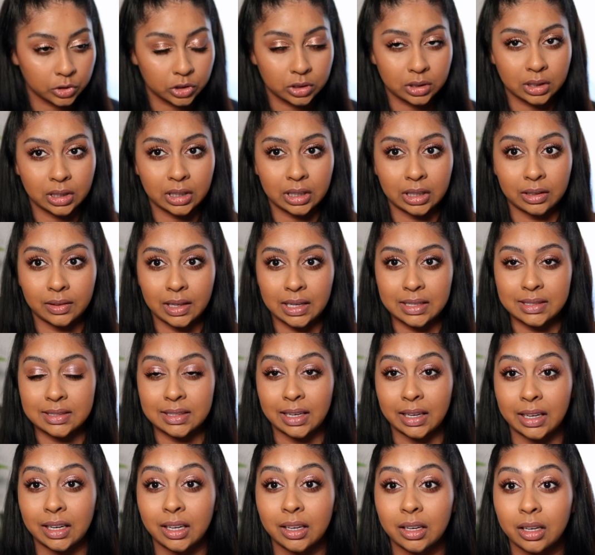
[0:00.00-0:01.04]
just gonna give that a
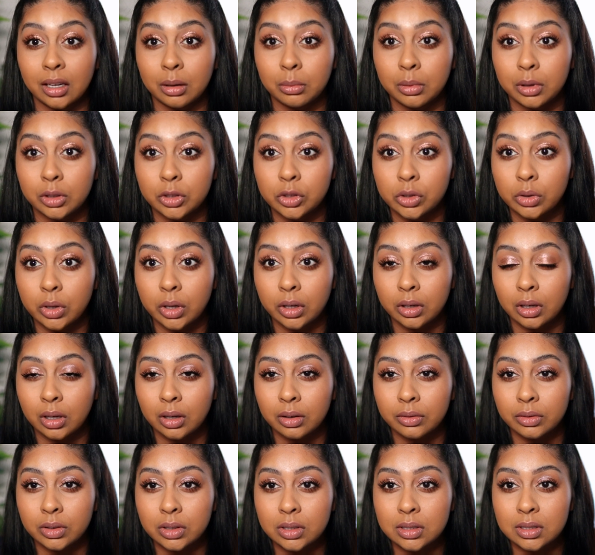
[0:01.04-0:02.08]
second and I'm gonna do
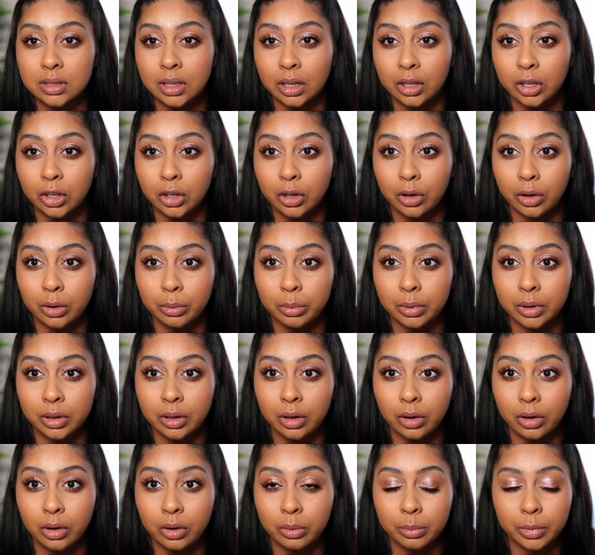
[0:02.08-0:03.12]
another second coat
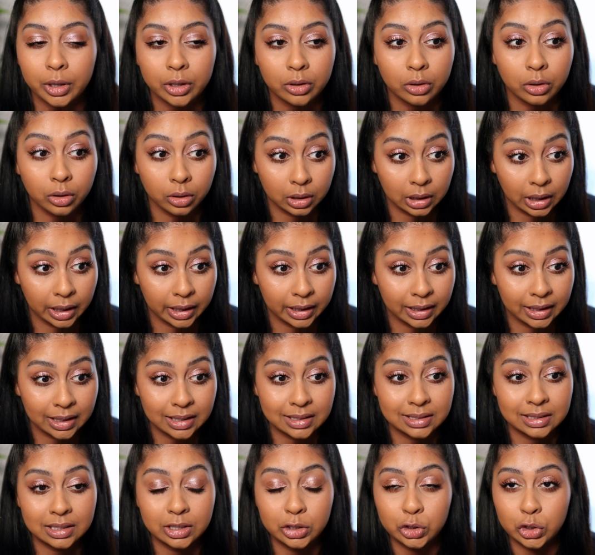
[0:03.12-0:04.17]
but oh my god like
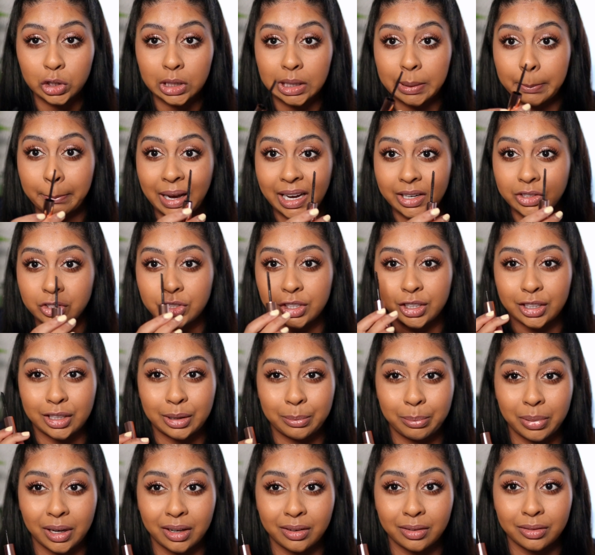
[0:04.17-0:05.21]
it's literally matching the
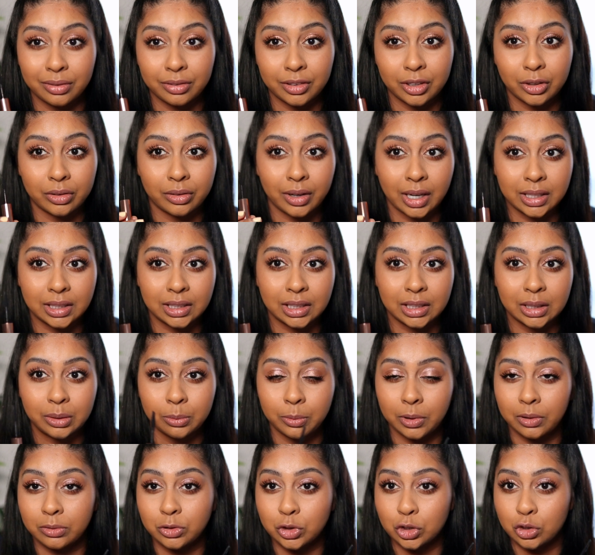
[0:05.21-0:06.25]
benefit already
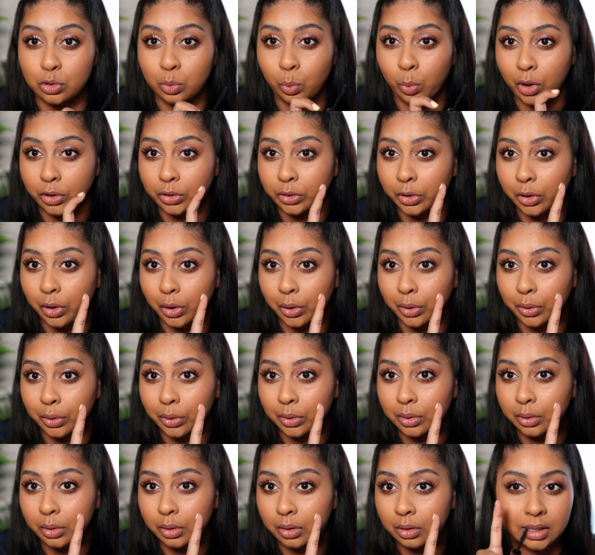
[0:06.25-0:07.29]
with just one coat
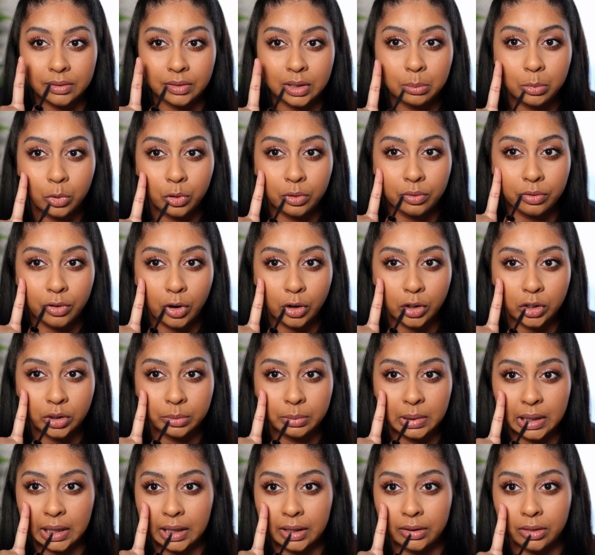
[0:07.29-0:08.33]
it's definitely more
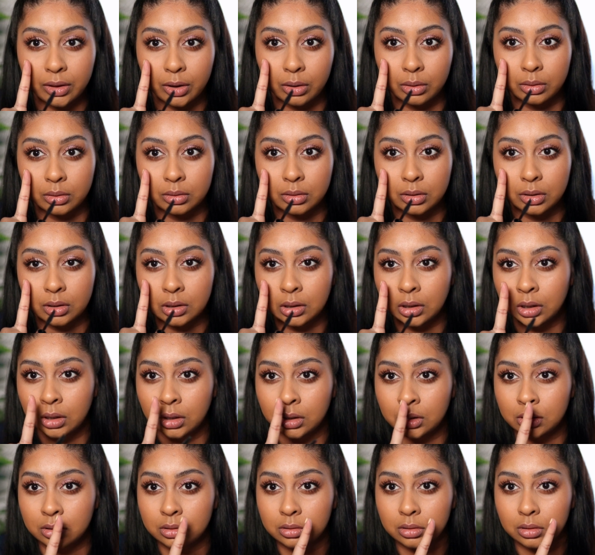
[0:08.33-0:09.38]
volume here though
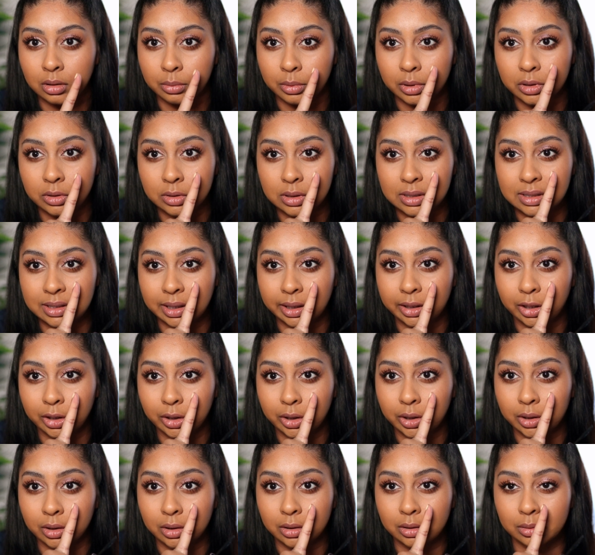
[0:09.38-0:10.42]
so I'm gonna do second
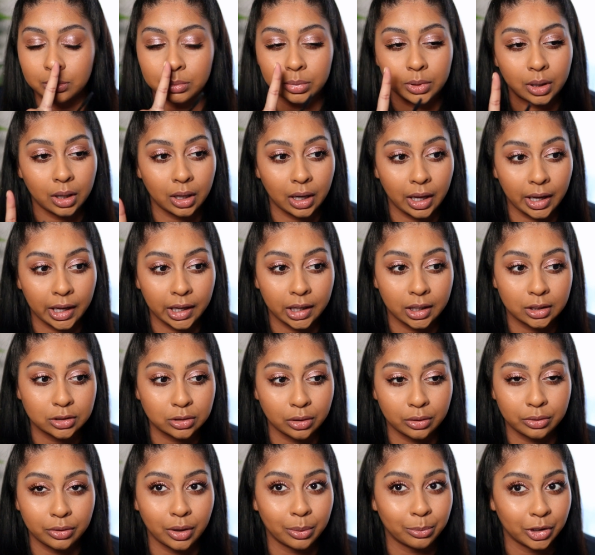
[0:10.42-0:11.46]
coat but like
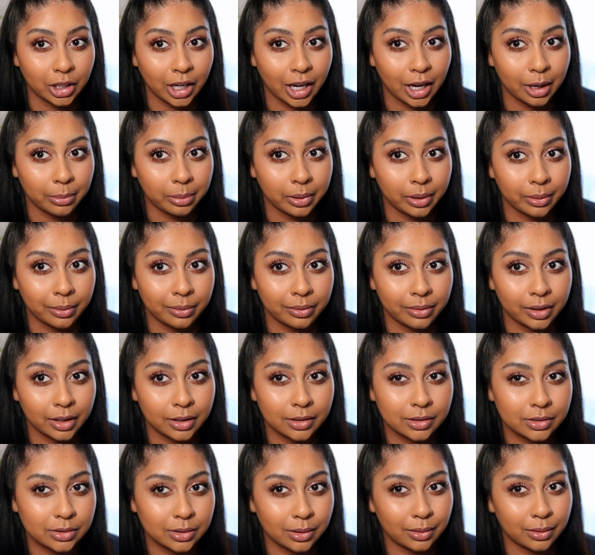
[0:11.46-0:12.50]
so far I'm really happy with
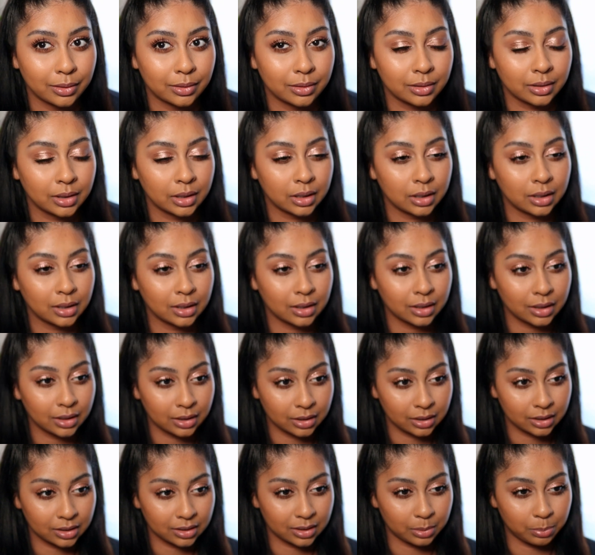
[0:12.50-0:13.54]
it so
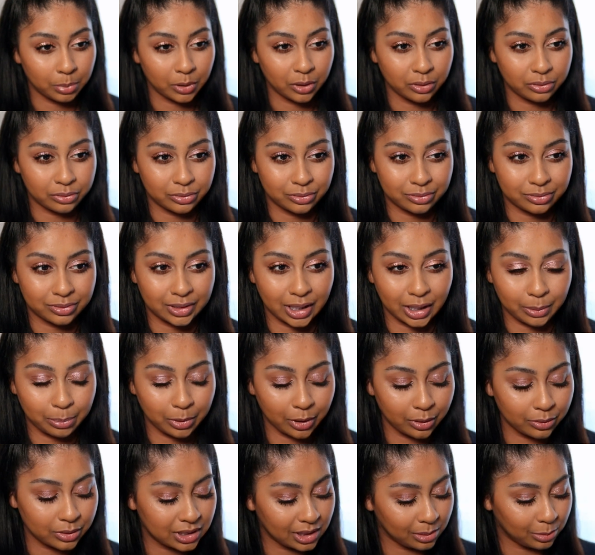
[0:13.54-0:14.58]
they both they
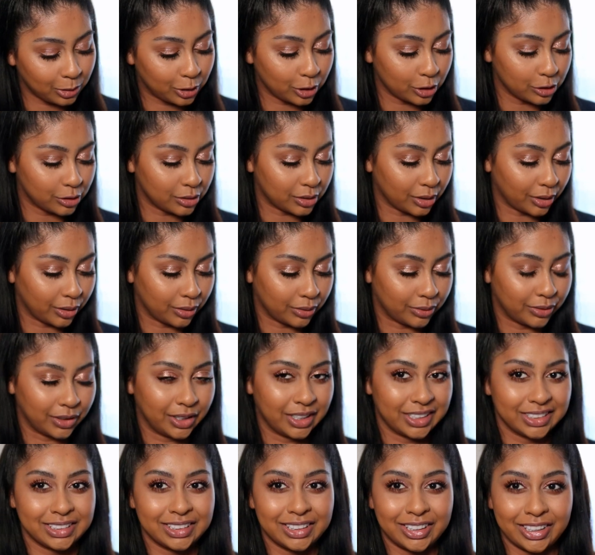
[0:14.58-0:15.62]
both seem good so
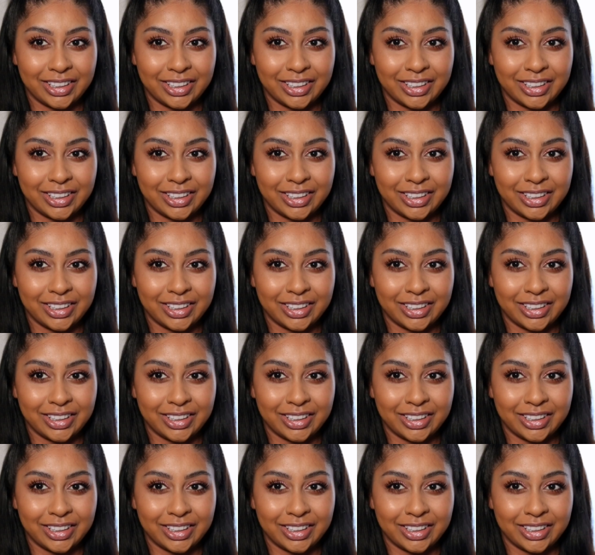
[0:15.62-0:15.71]
far I don't